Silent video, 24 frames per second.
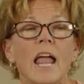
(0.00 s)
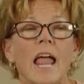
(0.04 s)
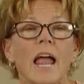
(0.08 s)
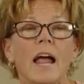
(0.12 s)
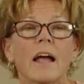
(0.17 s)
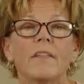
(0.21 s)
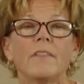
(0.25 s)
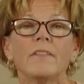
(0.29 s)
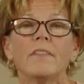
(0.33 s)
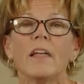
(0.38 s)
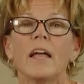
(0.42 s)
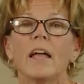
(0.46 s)

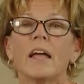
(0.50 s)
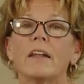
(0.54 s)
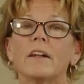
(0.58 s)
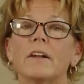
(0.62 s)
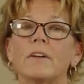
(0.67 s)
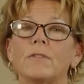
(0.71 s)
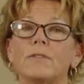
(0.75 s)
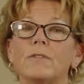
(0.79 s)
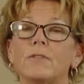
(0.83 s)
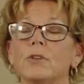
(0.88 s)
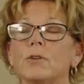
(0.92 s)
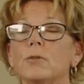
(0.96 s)
And then
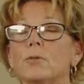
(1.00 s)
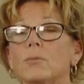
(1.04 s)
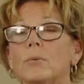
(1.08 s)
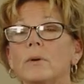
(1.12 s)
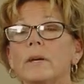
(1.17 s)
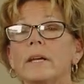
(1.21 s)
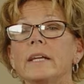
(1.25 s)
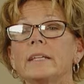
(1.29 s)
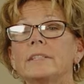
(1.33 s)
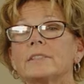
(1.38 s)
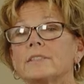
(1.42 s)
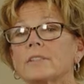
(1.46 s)
a few
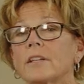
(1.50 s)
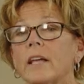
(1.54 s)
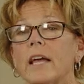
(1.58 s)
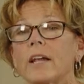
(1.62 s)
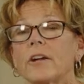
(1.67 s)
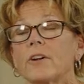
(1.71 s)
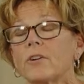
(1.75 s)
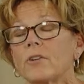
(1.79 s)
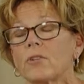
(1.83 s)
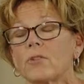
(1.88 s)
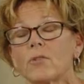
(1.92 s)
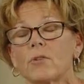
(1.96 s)
weeks
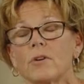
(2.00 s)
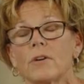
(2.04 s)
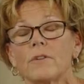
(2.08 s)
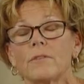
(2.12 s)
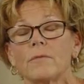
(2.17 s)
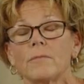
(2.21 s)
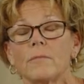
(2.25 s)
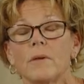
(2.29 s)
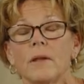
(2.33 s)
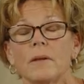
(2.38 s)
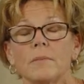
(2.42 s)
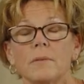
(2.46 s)
later,
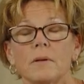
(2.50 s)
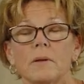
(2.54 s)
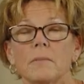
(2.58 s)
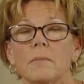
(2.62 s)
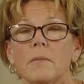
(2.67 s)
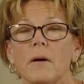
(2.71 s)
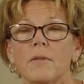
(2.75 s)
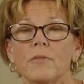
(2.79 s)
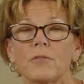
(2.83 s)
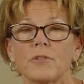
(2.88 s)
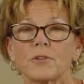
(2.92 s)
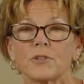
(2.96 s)
or maybe a
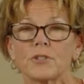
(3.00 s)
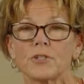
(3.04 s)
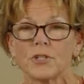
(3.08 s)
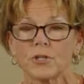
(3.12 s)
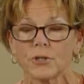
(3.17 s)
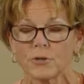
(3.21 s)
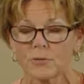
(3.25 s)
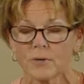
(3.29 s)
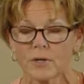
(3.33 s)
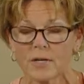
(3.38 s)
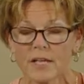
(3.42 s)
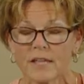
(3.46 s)
month or
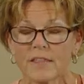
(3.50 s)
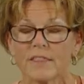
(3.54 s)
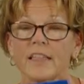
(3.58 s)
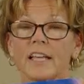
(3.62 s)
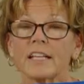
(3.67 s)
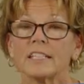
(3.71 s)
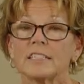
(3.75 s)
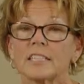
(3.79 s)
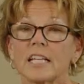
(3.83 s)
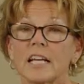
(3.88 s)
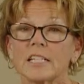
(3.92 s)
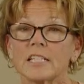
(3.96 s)
two,
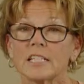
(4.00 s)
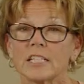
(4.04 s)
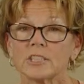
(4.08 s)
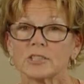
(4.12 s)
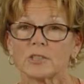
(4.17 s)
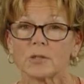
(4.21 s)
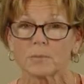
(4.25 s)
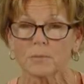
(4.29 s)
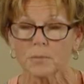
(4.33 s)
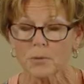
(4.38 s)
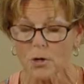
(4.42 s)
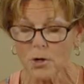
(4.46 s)
they sent
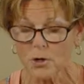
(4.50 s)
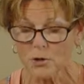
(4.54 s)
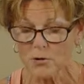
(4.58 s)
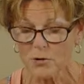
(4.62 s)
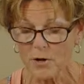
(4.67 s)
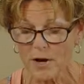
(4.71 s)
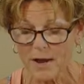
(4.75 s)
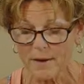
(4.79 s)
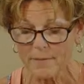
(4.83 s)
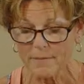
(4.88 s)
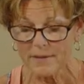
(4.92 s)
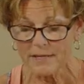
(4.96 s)
us a
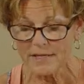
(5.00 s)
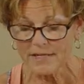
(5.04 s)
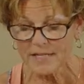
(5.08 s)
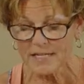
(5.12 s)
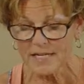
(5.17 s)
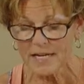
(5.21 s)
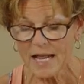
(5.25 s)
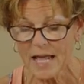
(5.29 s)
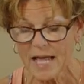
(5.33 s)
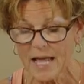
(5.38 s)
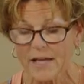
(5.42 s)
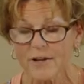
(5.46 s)
program, and
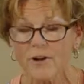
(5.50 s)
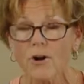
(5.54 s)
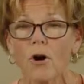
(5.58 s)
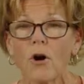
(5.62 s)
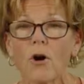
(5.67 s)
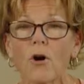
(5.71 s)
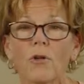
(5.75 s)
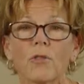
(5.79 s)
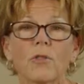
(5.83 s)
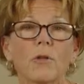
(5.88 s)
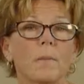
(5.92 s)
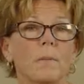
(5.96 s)
it had
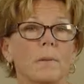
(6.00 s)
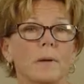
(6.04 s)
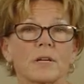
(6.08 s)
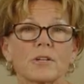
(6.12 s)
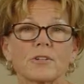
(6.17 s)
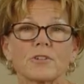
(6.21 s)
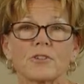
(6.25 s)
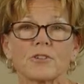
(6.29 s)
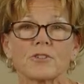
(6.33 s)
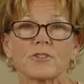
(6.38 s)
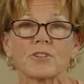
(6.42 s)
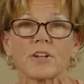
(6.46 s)
all the
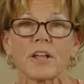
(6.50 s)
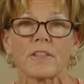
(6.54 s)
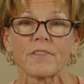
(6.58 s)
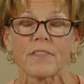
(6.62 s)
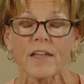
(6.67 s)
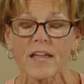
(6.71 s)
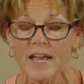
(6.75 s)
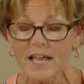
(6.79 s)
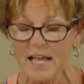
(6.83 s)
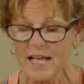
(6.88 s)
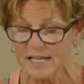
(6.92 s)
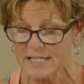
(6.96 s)
pictures that
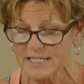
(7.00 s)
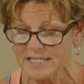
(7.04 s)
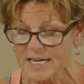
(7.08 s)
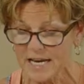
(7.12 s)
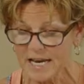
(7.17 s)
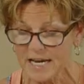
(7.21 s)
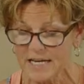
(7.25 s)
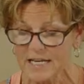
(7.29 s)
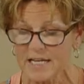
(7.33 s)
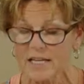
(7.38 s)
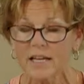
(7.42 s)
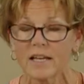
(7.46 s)
they had
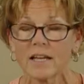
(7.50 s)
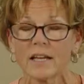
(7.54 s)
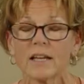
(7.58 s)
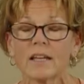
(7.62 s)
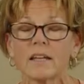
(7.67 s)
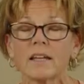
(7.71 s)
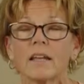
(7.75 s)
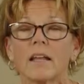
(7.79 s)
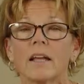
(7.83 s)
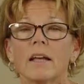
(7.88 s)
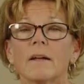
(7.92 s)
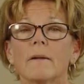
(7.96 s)

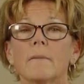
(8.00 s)
taken,